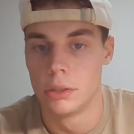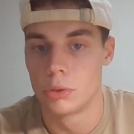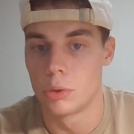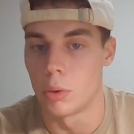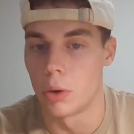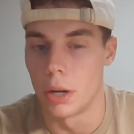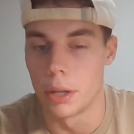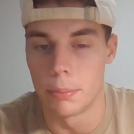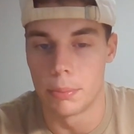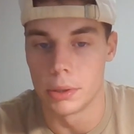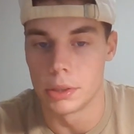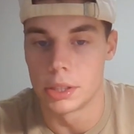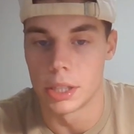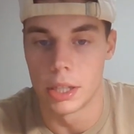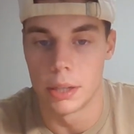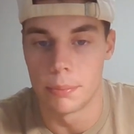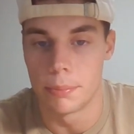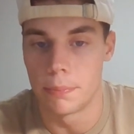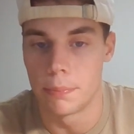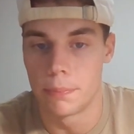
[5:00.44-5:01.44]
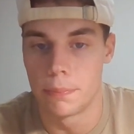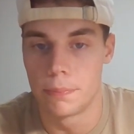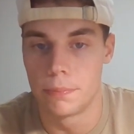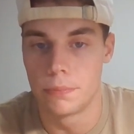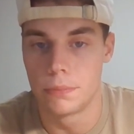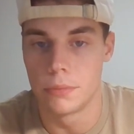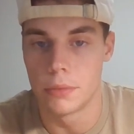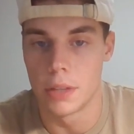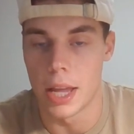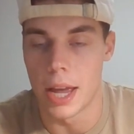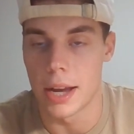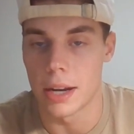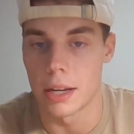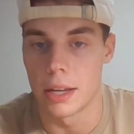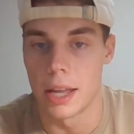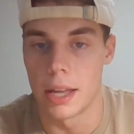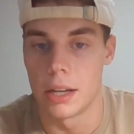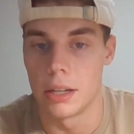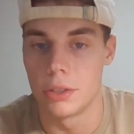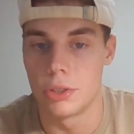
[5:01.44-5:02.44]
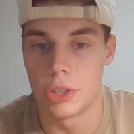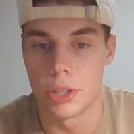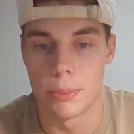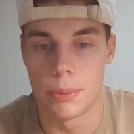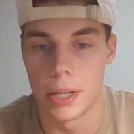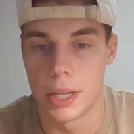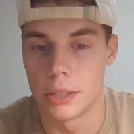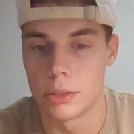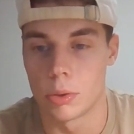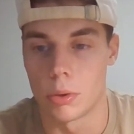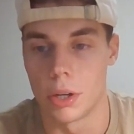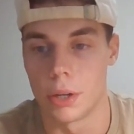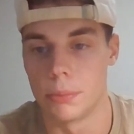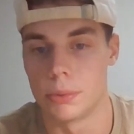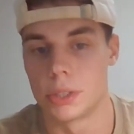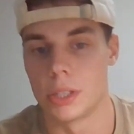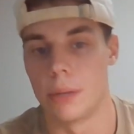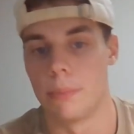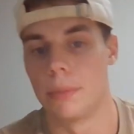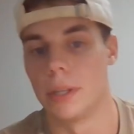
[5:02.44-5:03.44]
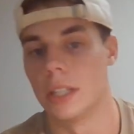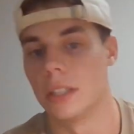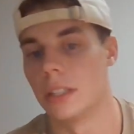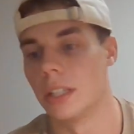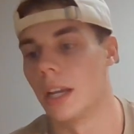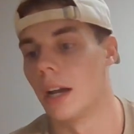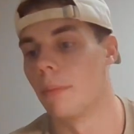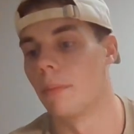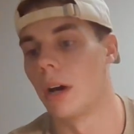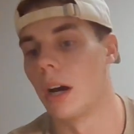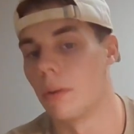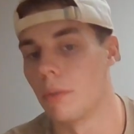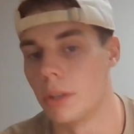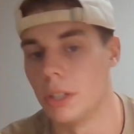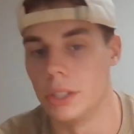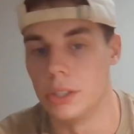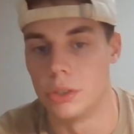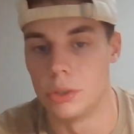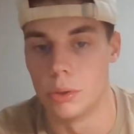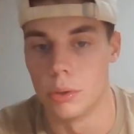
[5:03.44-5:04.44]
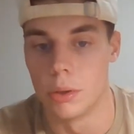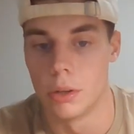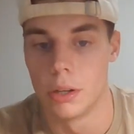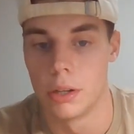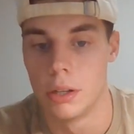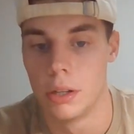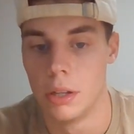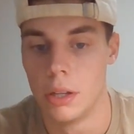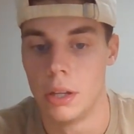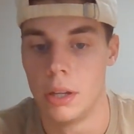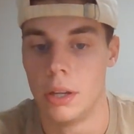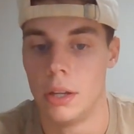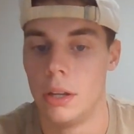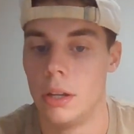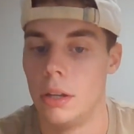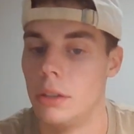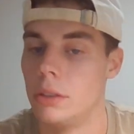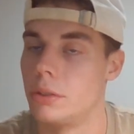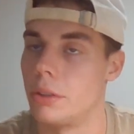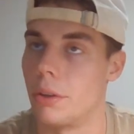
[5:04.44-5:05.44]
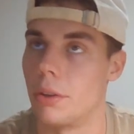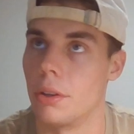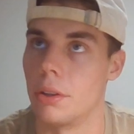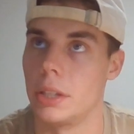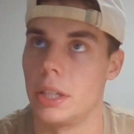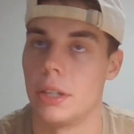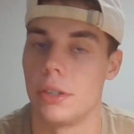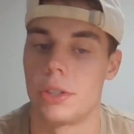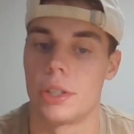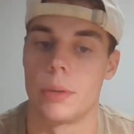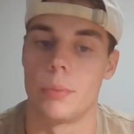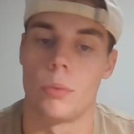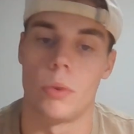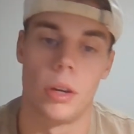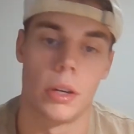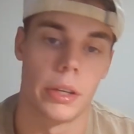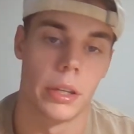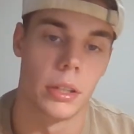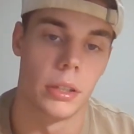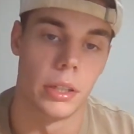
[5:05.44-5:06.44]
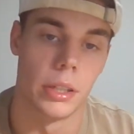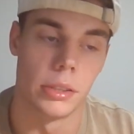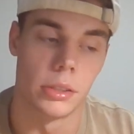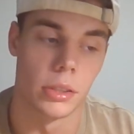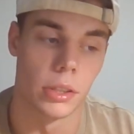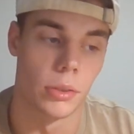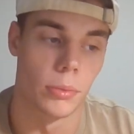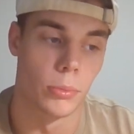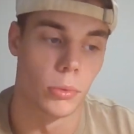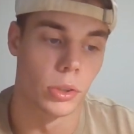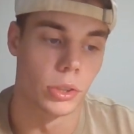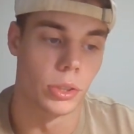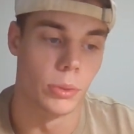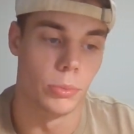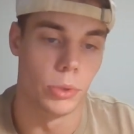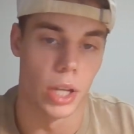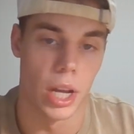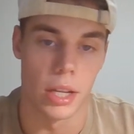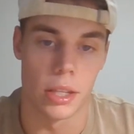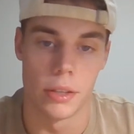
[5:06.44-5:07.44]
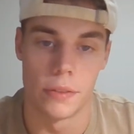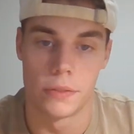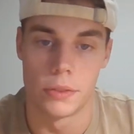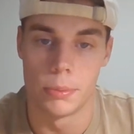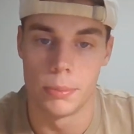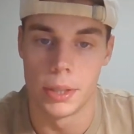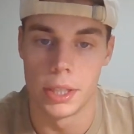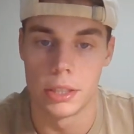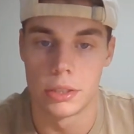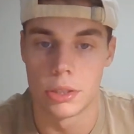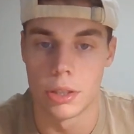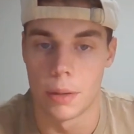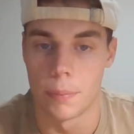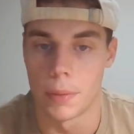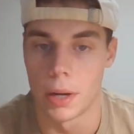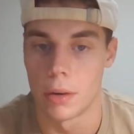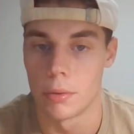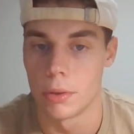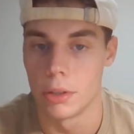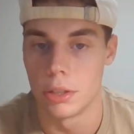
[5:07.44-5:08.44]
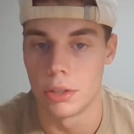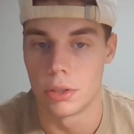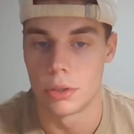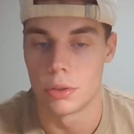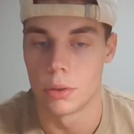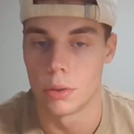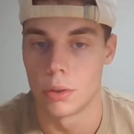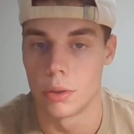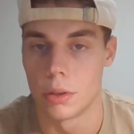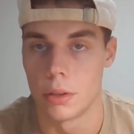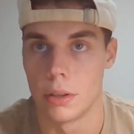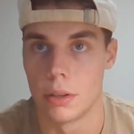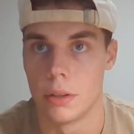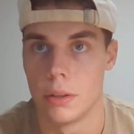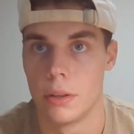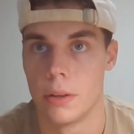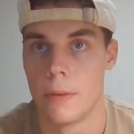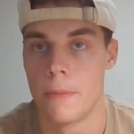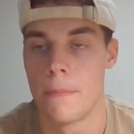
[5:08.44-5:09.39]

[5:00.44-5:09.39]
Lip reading: 20% GPA, 20% PT. I'm not really sure. So the leadership one is a little more subjective to me, so I'm not really sure